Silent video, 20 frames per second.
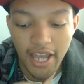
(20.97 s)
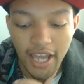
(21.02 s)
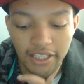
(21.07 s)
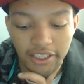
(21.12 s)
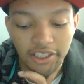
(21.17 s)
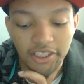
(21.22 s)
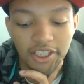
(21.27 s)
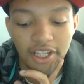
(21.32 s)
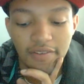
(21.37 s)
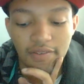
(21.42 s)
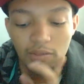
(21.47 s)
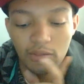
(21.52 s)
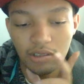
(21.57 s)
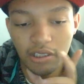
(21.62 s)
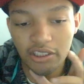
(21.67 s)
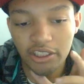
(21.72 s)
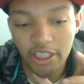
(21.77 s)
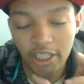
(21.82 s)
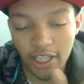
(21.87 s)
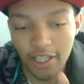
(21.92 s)
And Xavier
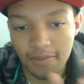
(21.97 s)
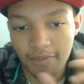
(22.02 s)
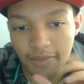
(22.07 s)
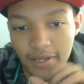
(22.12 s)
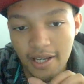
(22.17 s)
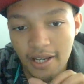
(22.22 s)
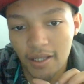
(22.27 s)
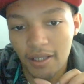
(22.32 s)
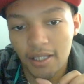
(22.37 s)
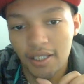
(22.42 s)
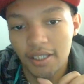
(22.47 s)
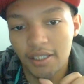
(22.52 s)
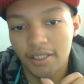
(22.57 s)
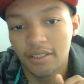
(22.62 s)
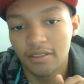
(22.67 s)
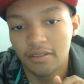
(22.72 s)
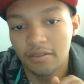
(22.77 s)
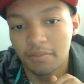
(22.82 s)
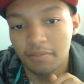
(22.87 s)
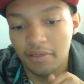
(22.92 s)
Woods came out
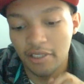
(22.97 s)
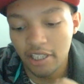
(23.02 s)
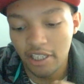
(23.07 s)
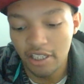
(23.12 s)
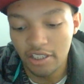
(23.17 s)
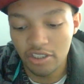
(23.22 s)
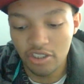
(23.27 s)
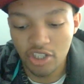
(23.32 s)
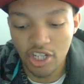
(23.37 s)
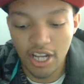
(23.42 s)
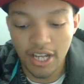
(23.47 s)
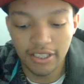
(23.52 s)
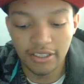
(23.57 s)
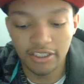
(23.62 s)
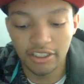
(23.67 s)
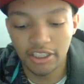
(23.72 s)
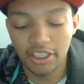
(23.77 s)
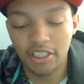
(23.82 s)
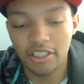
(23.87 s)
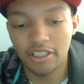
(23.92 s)
playing
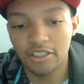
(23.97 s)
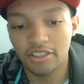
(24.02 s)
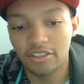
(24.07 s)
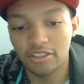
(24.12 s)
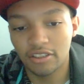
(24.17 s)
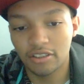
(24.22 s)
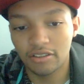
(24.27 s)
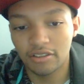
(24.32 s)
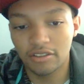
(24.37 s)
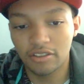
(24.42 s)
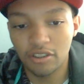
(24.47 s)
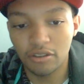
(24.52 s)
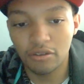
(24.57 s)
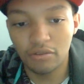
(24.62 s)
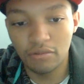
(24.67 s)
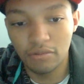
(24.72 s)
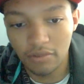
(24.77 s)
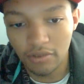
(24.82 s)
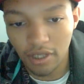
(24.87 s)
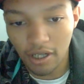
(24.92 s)
John Cena's
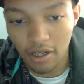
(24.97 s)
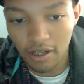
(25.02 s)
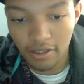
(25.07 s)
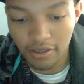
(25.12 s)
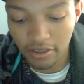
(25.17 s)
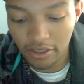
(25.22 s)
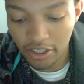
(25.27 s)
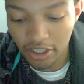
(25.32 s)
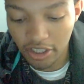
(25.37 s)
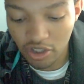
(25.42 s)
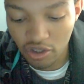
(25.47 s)
tune on the